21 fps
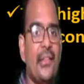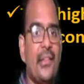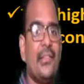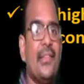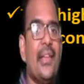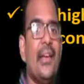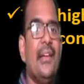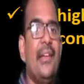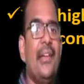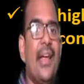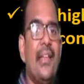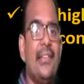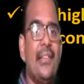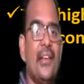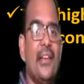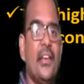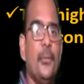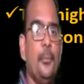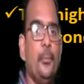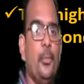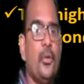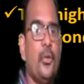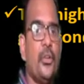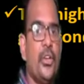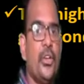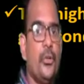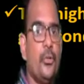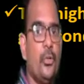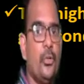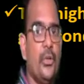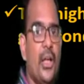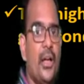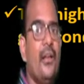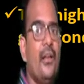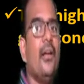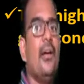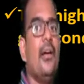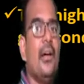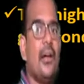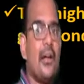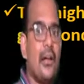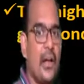sent as an input into
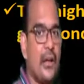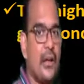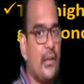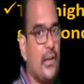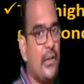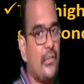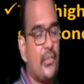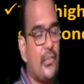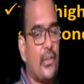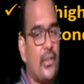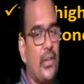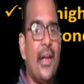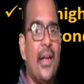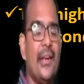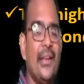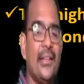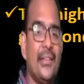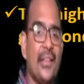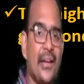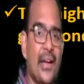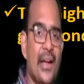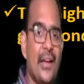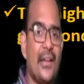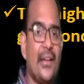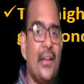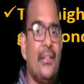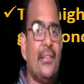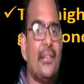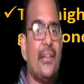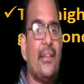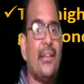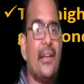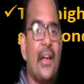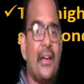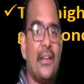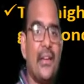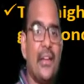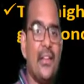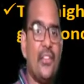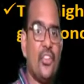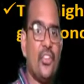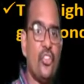the condenser, and in the condenser
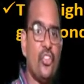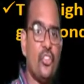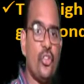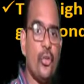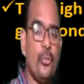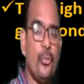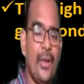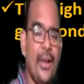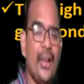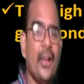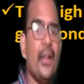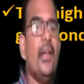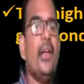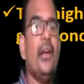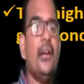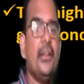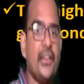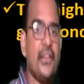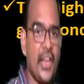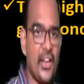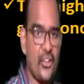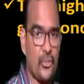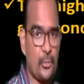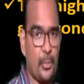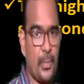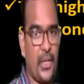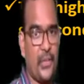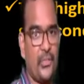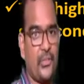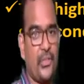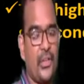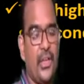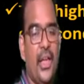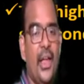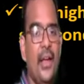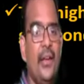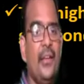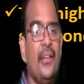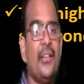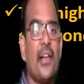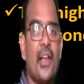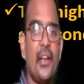condensation will takes place
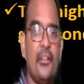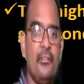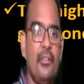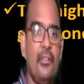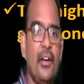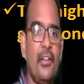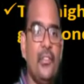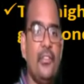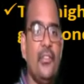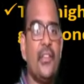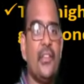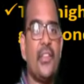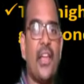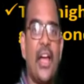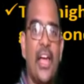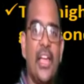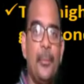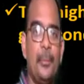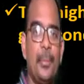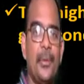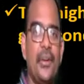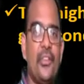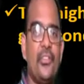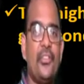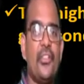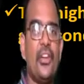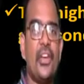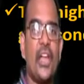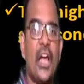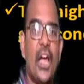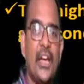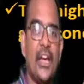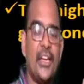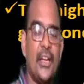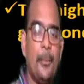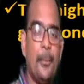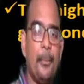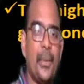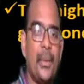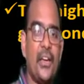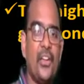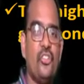and converts this high pressure and high
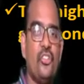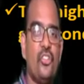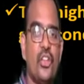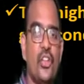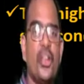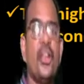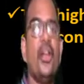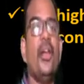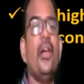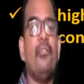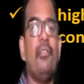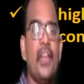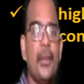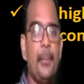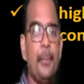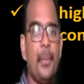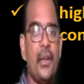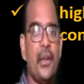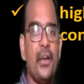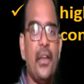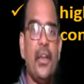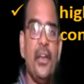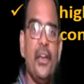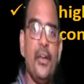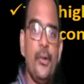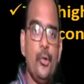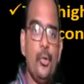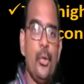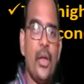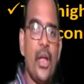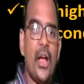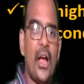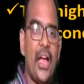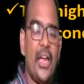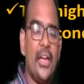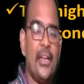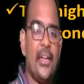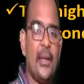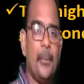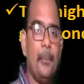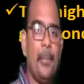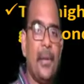temperature vapor into a
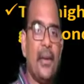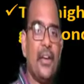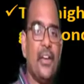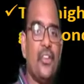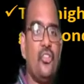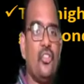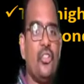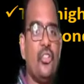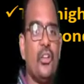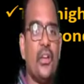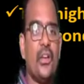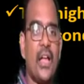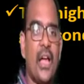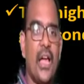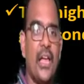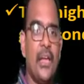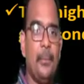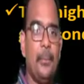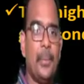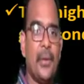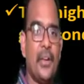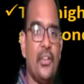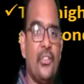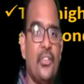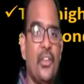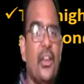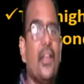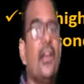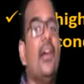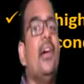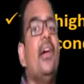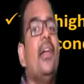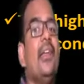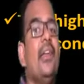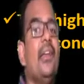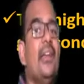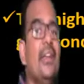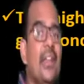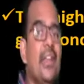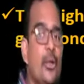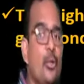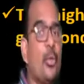high temperature and high pressure
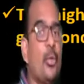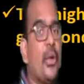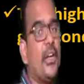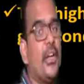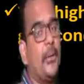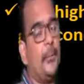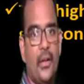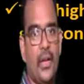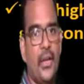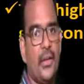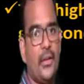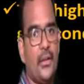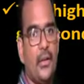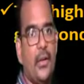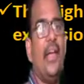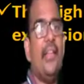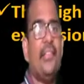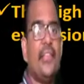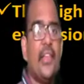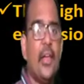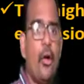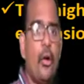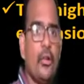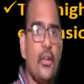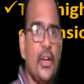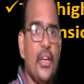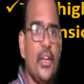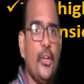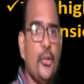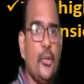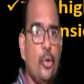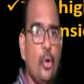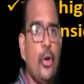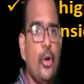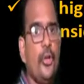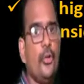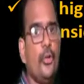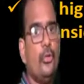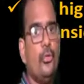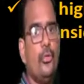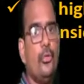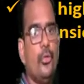liquid. Right? As I already told
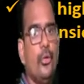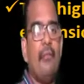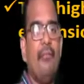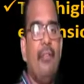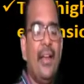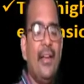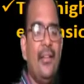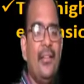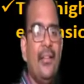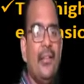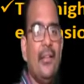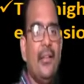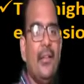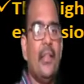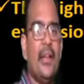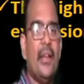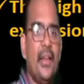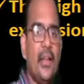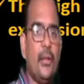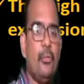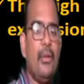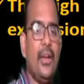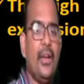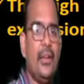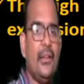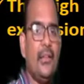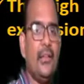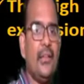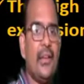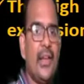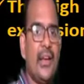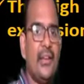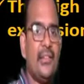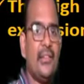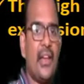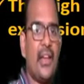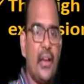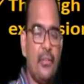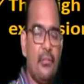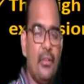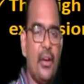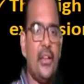you, when the liquid gets
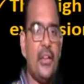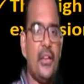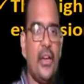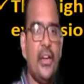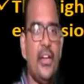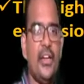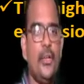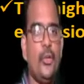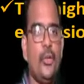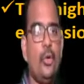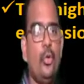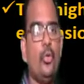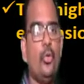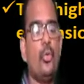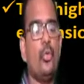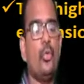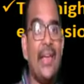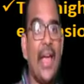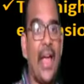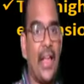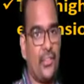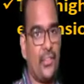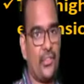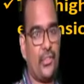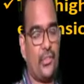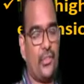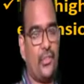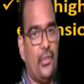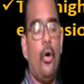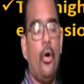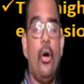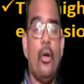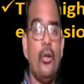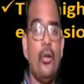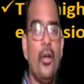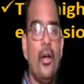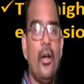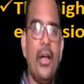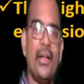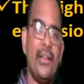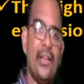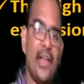converted into gas
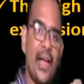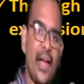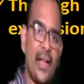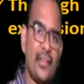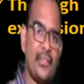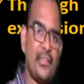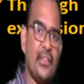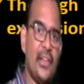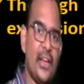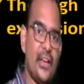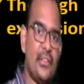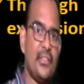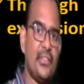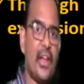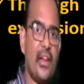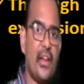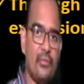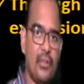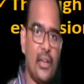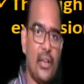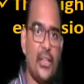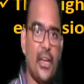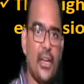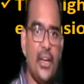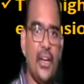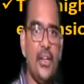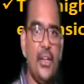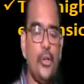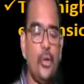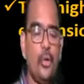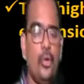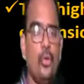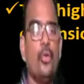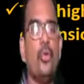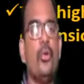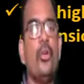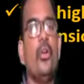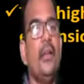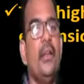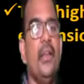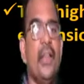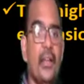or a gas gets converted
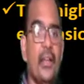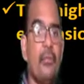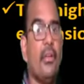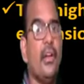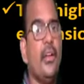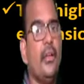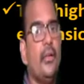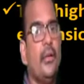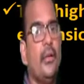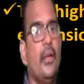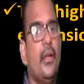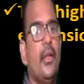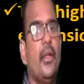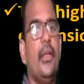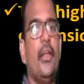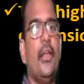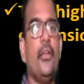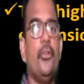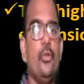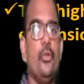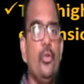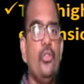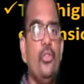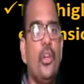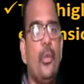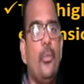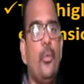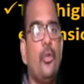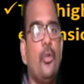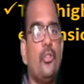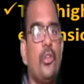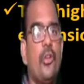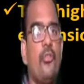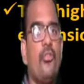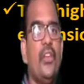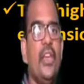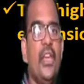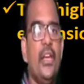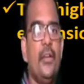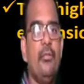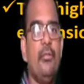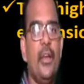into liquid, a huge amount of
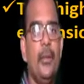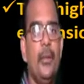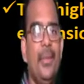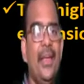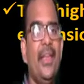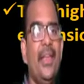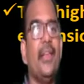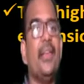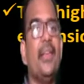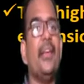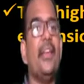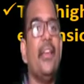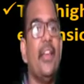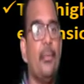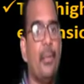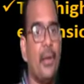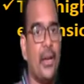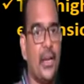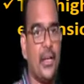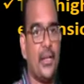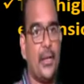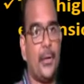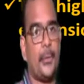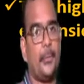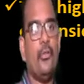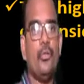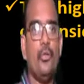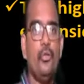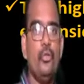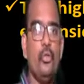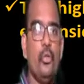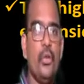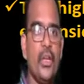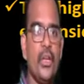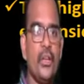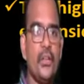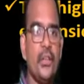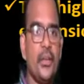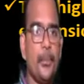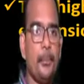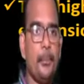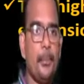heat will be liberated. So
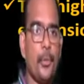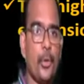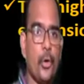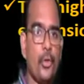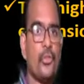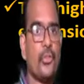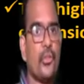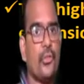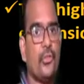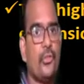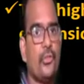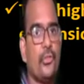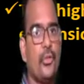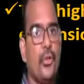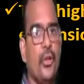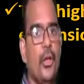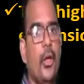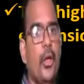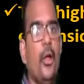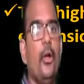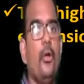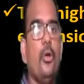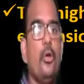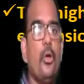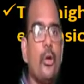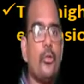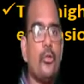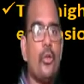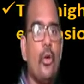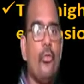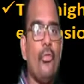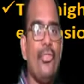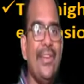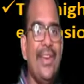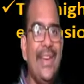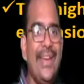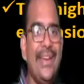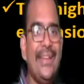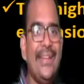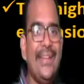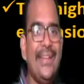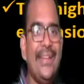during the process, lot of
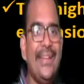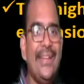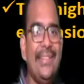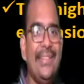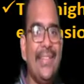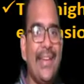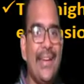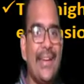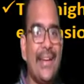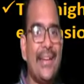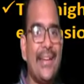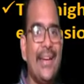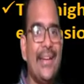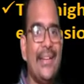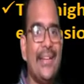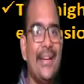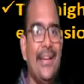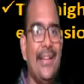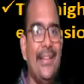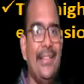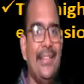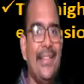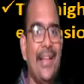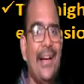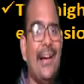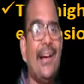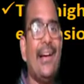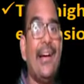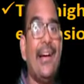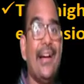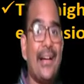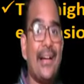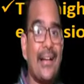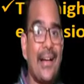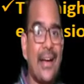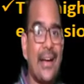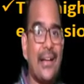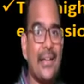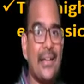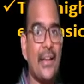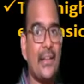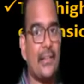heat is generated in the
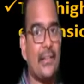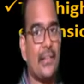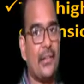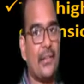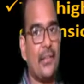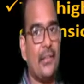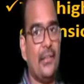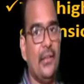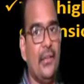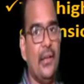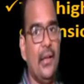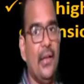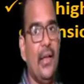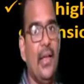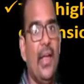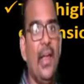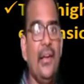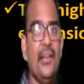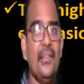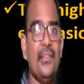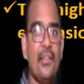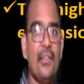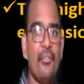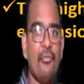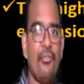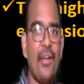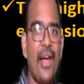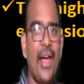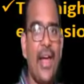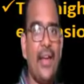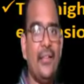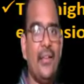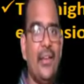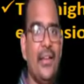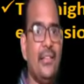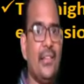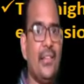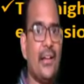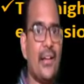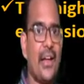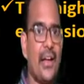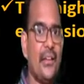condenser, and the fan
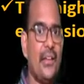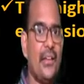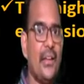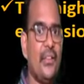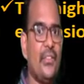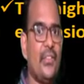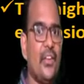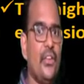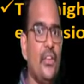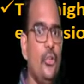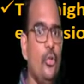in the condenser